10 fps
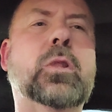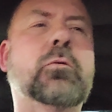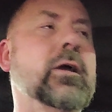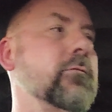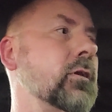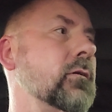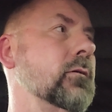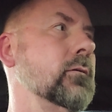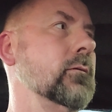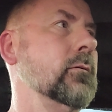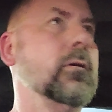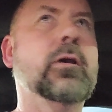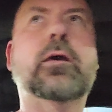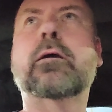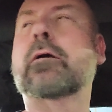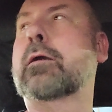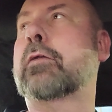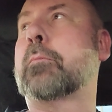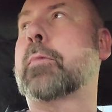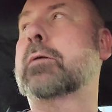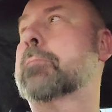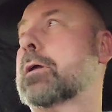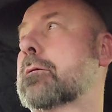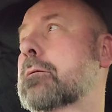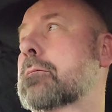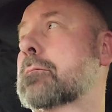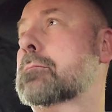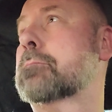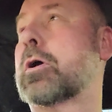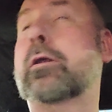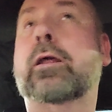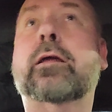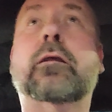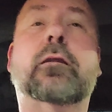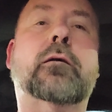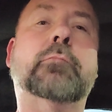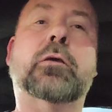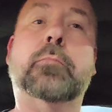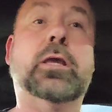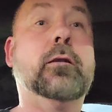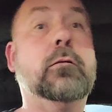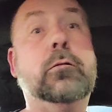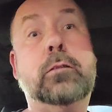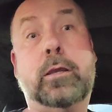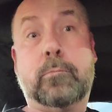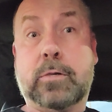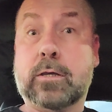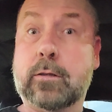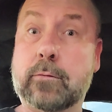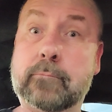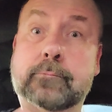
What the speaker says: I'll have to get the pump and put it in, and I'm gonna be here all damn night.